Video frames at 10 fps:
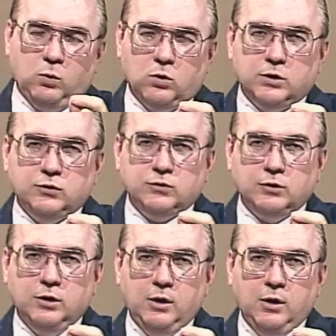toward us
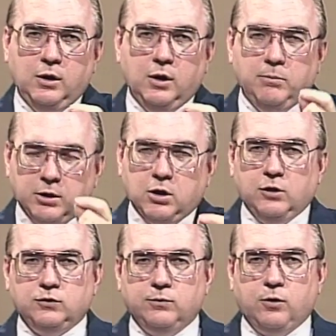
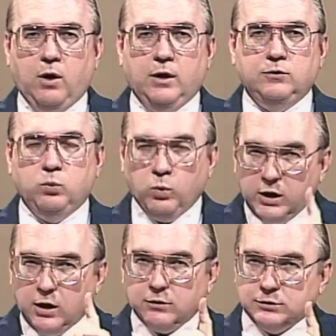because of Christ,
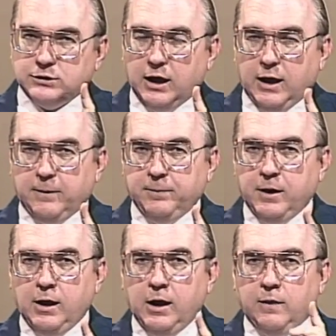we understand
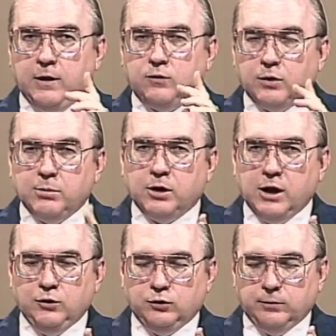that
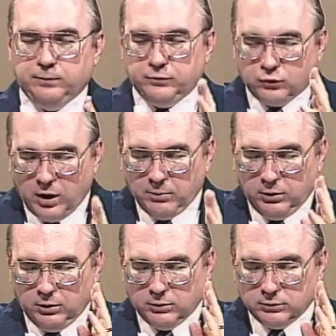tribulation,
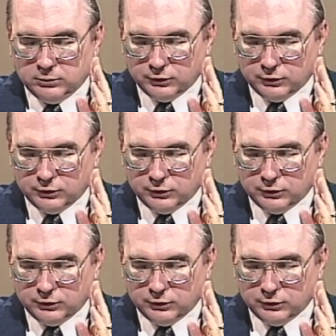trouble,